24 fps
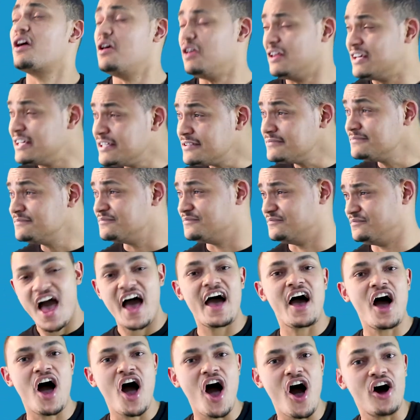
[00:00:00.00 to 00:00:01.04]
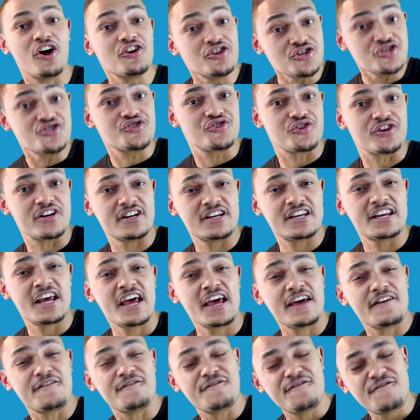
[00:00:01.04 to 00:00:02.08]

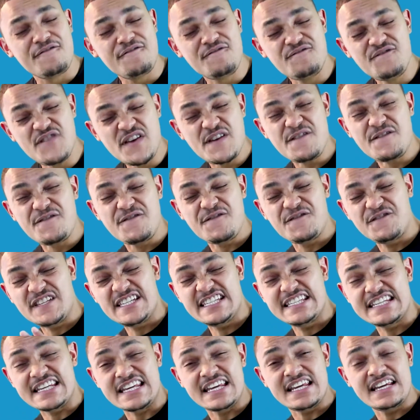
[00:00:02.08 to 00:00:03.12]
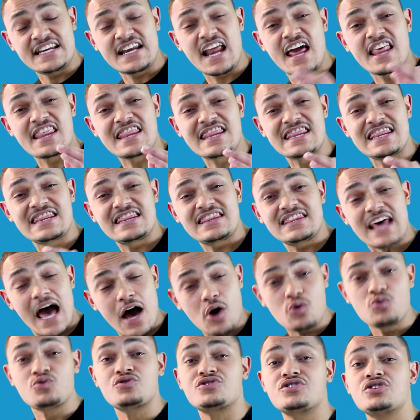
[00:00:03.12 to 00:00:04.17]

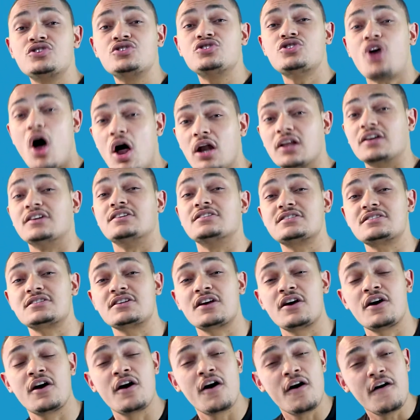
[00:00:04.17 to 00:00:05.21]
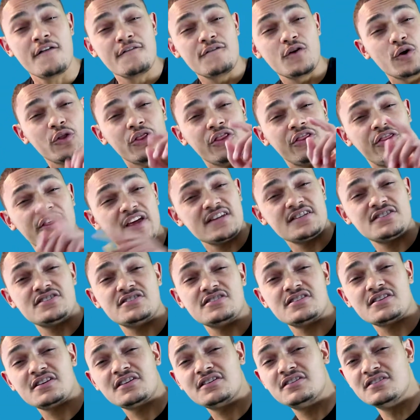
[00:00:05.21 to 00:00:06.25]
$115,000 for
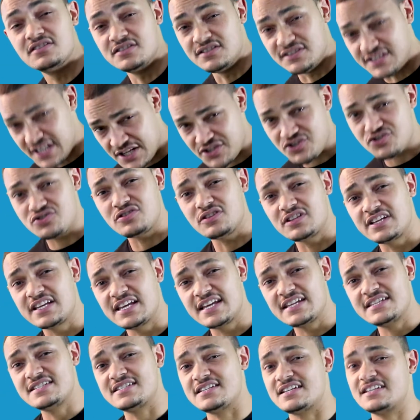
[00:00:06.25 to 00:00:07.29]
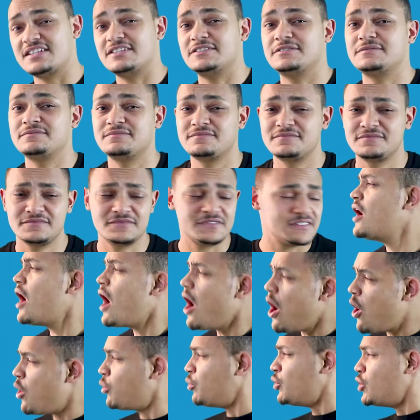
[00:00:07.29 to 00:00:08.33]
this digital kitty.
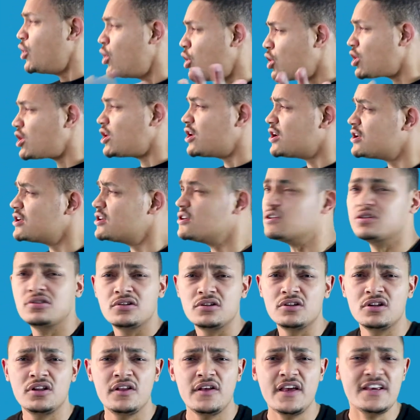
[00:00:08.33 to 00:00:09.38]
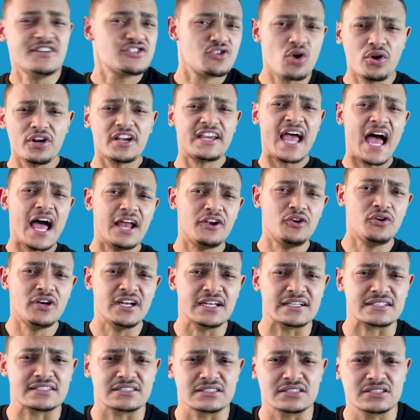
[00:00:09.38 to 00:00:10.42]
Oh look, it's got a cat on
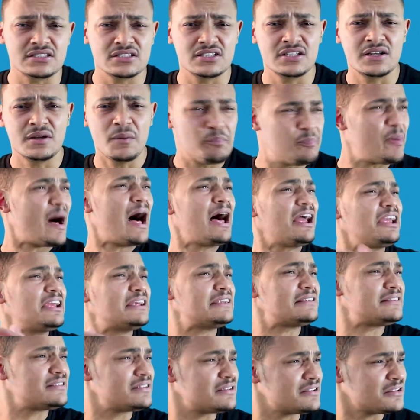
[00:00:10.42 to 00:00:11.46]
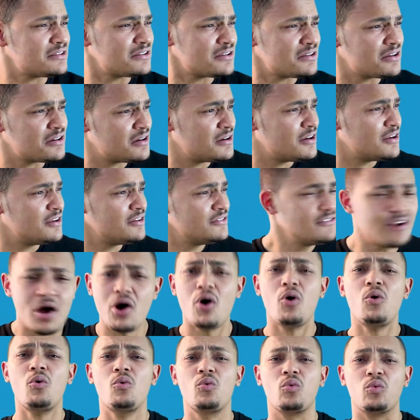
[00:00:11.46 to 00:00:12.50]
it. Buy it.
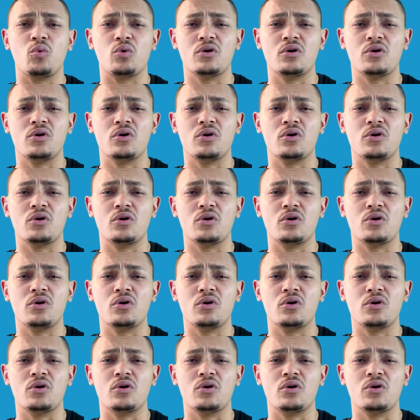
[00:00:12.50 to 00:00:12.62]
No,